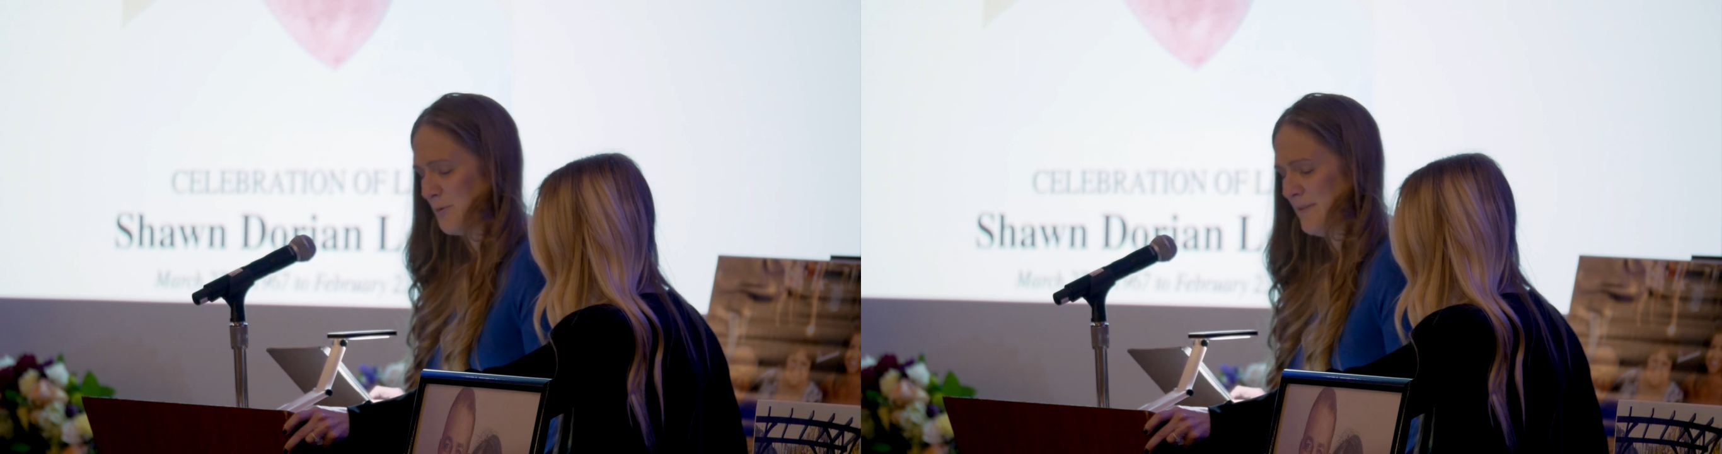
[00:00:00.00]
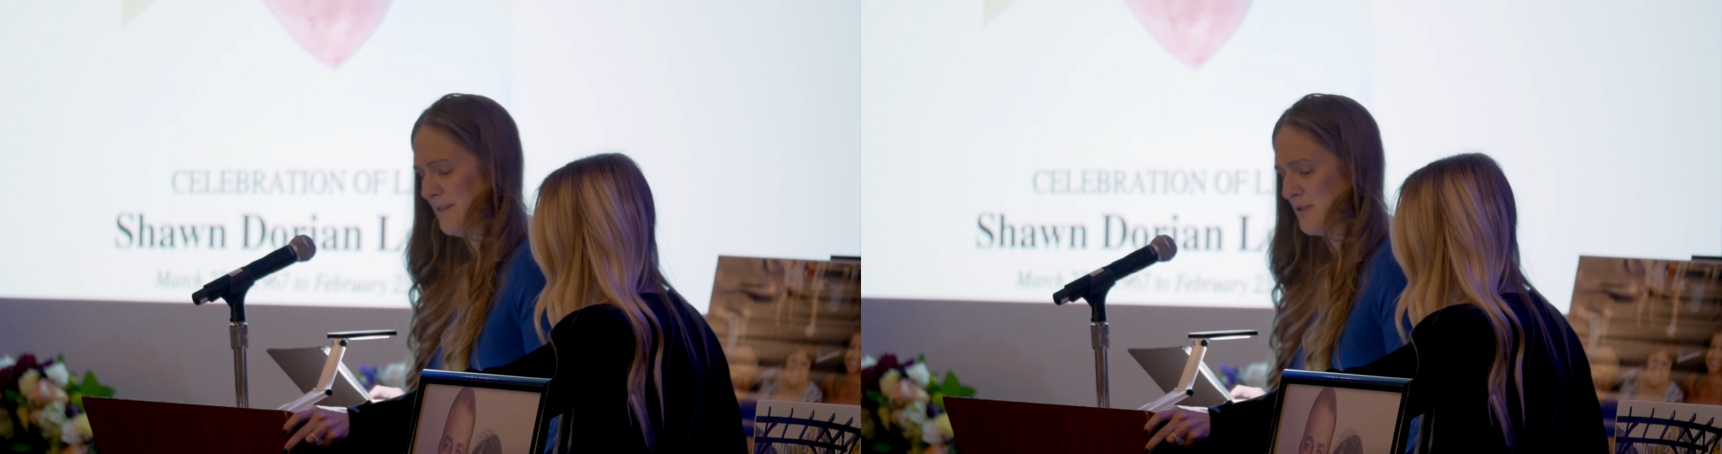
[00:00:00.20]

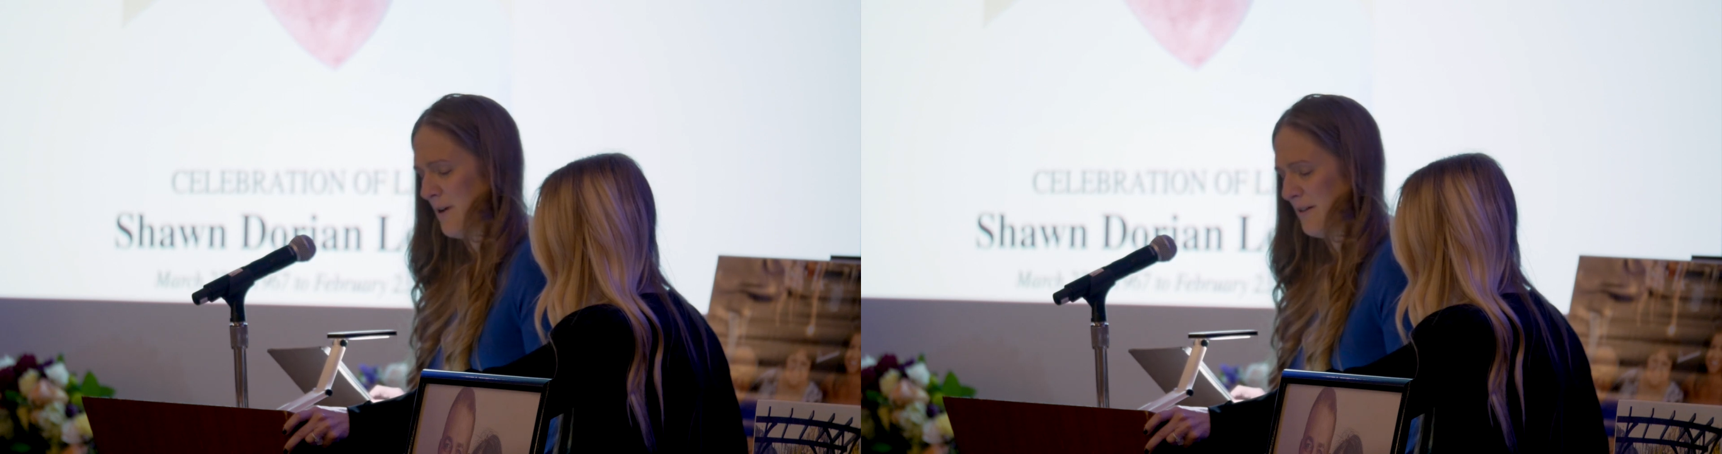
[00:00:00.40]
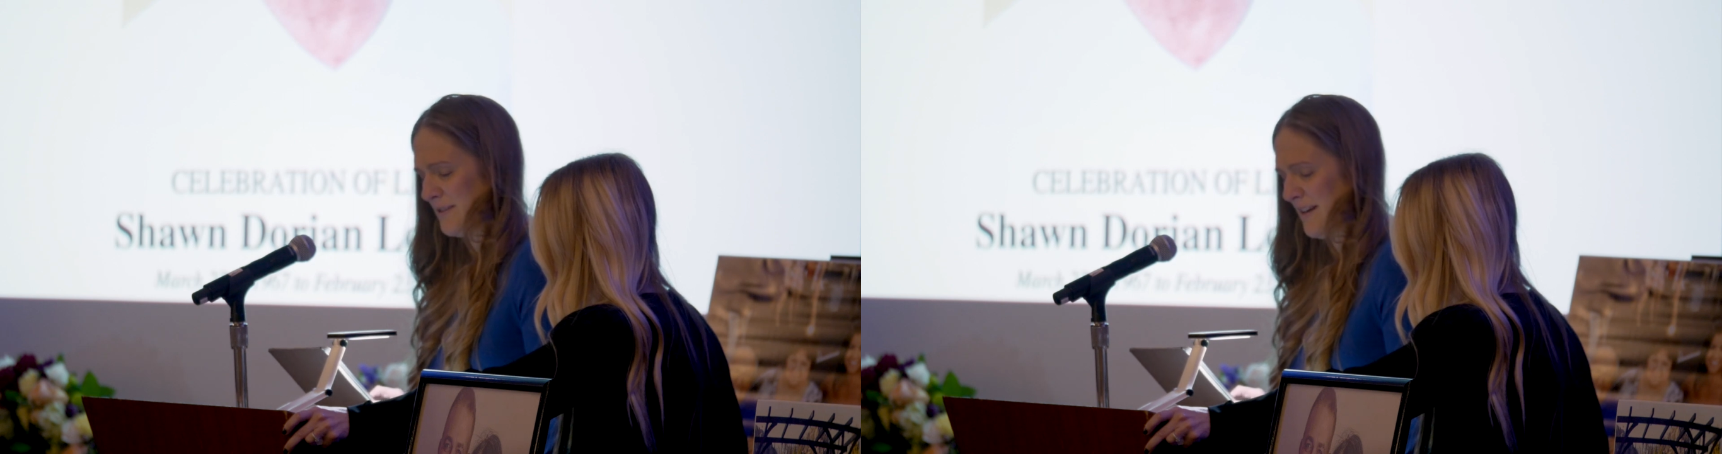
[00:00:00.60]
sweat the
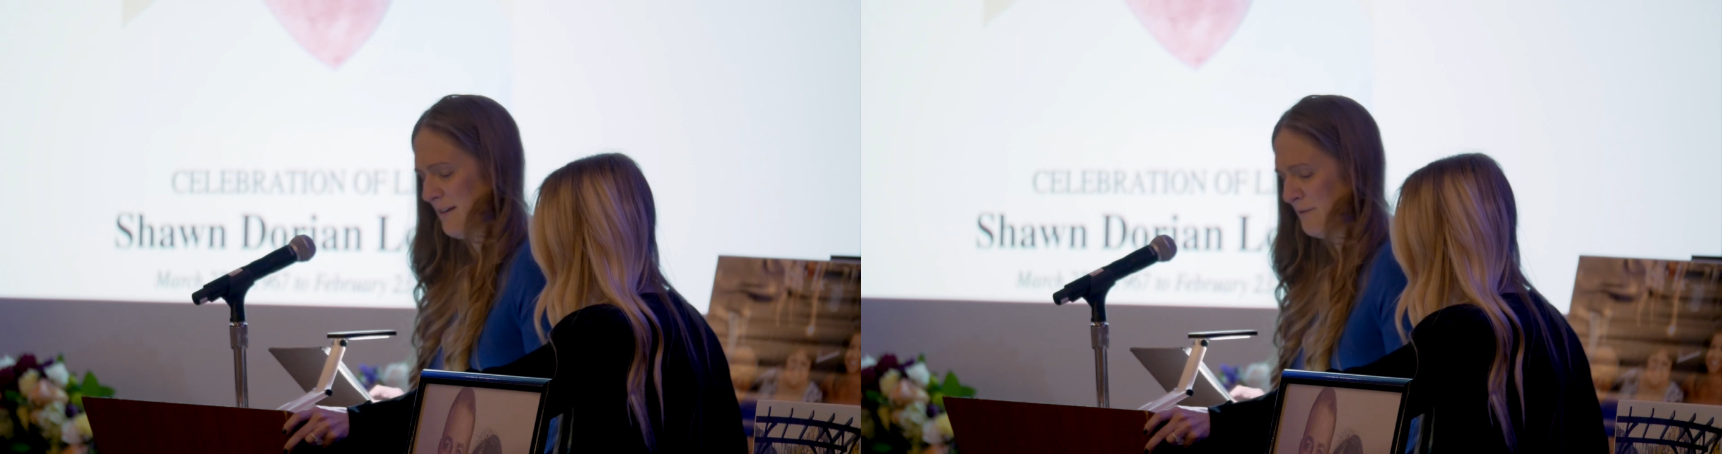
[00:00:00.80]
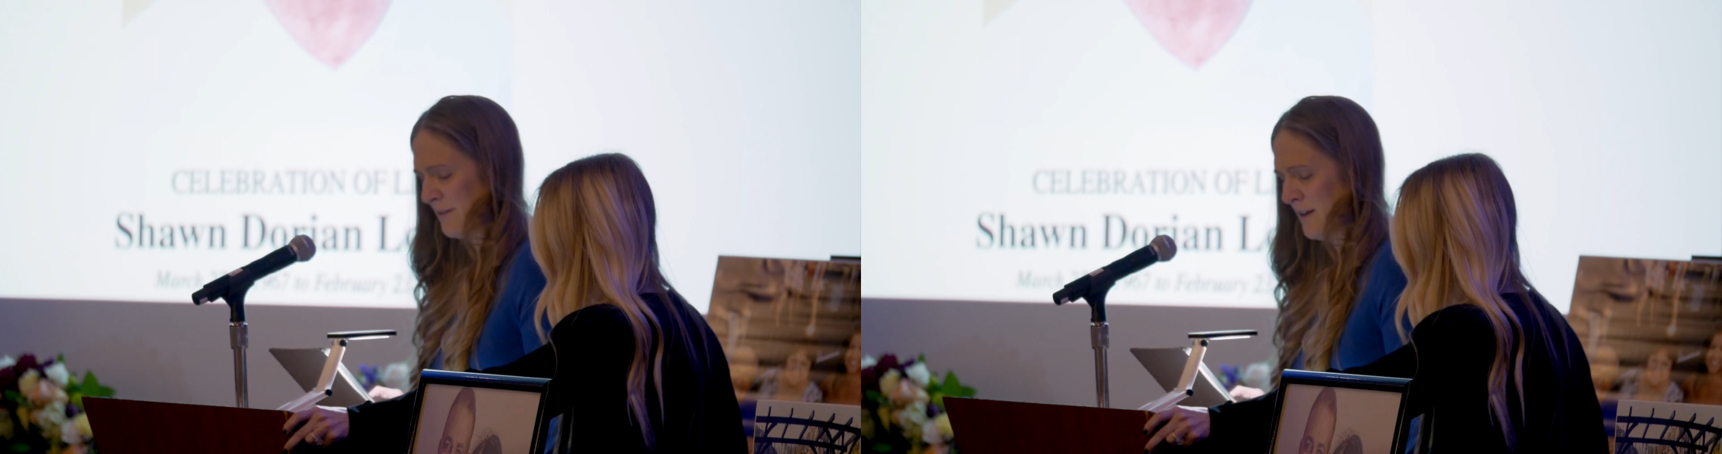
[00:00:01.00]
small
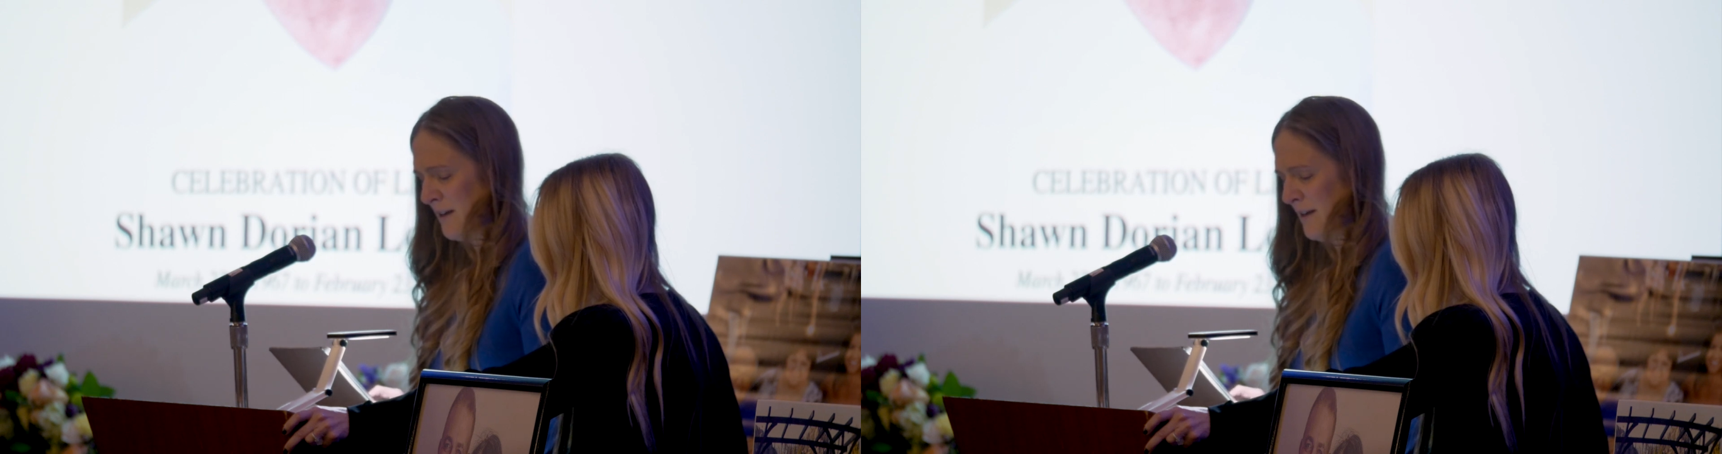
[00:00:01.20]
stuff.